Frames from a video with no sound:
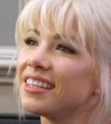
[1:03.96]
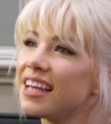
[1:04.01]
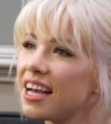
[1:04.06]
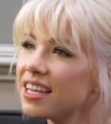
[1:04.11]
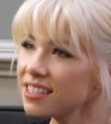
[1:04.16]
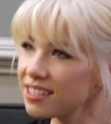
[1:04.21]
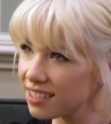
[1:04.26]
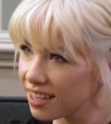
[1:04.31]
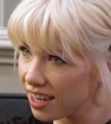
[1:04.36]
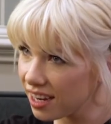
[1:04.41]

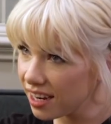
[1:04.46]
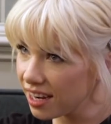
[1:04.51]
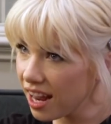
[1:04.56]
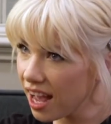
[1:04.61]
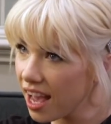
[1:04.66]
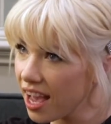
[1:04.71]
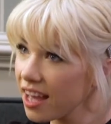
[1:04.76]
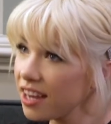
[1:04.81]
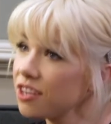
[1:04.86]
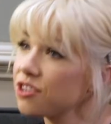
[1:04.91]
Last night,
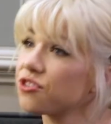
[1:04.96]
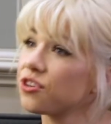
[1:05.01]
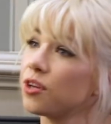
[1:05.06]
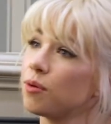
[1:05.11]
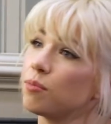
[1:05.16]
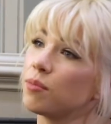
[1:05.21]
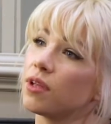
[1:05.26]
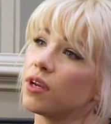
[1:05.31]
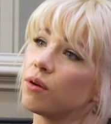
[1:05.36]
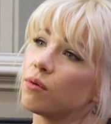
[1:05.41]
I had a
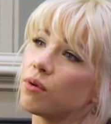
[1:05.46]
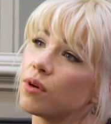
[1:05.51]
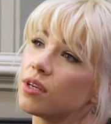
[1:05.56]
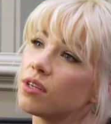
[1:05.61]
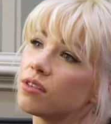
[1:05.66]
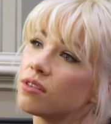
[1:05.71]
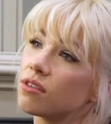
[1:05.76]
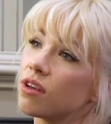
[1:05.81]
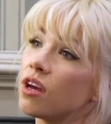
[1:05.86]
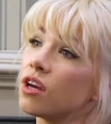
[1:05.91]
dream that it
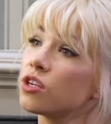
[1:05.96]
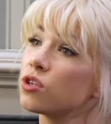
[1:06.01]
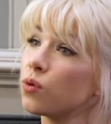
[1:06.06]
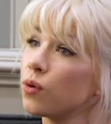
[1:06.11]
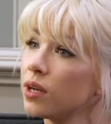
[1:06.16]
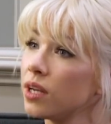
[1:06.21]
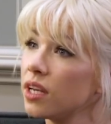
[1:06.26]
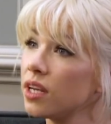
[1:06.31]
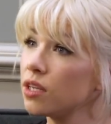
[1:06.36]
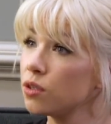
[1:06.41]
was
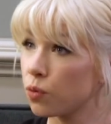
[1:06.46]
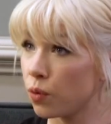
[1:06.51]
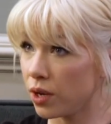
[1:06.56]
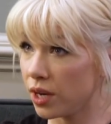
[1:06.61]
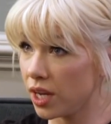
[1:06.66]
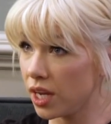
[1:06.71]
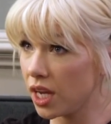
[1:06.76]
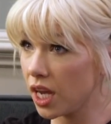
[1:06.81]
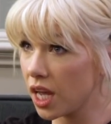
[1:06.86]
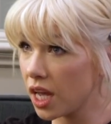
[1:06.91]
twenty
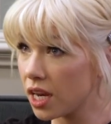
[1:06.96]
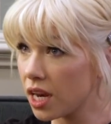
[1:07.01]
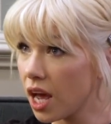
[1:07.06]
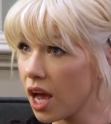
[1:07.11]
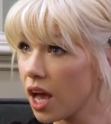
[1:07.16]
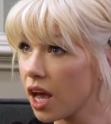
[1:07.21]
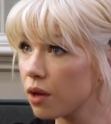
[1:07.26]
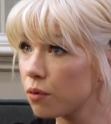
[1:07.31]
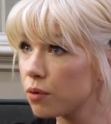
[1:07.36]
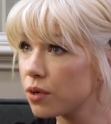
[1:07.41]
twenty and
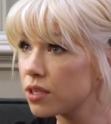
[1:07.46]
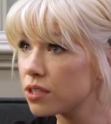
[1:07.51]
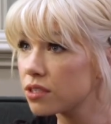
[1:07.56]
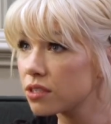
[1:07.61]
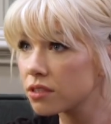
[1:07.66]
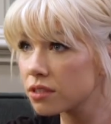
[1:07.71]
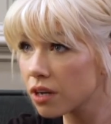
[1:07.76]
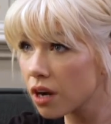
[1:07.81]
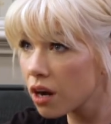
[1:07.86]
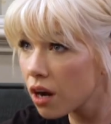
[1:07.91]
I
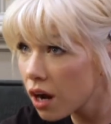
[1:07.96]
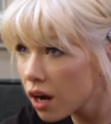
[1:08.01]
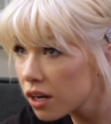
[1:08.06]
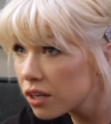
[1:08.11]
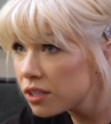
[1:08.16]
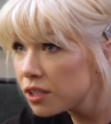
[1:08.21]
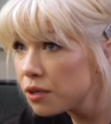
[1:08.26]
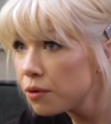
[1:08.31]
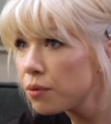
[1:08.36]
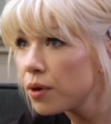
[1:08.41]
was
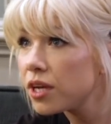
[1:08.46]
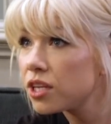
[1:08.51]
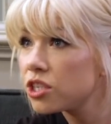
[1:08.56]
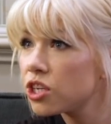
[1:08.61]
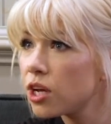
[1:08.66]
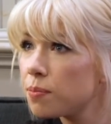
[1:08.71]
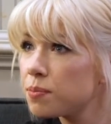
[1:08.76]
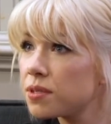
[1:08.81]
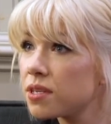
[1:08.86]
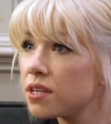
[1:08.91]
Carly Rae
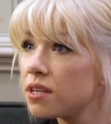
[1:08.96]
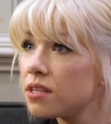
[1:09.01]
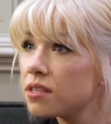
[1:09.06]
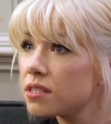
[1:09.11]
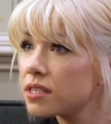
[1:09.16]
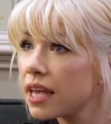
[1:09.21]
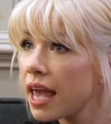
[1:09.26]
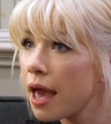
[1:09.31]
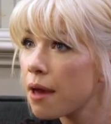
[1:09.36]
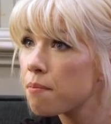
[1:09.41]

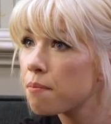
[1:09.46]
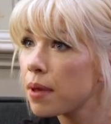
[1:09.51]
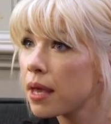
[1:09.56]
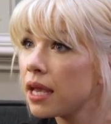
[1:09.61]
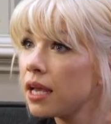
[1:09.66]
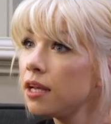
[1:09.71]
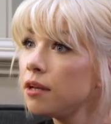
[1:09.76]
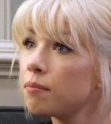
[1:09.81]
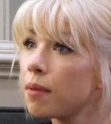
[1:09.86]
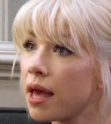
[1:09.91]
Jepsen's
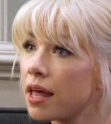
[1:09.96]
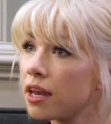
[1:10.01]
campaign